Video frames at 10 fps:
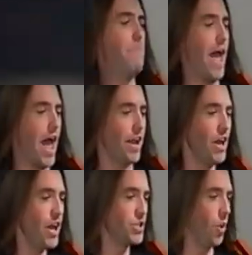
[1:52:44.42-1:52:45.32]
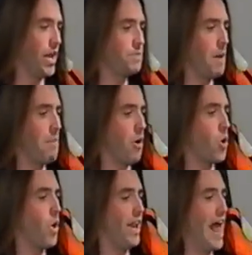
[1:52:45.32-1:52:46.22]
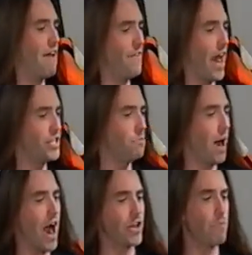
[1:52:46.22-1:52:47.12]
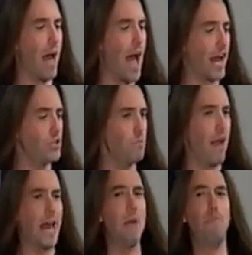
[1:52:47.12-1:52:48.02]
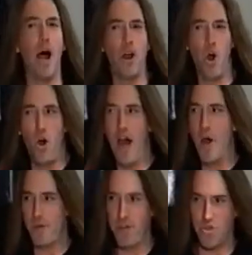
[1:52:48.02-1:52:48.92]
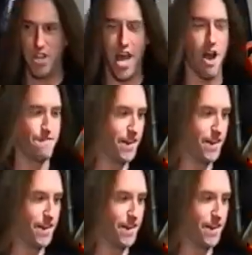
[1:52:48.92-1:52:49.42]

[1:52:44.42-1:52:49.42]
band so at least people will quit laughing at you behind your back as you make a butthole out of yourself.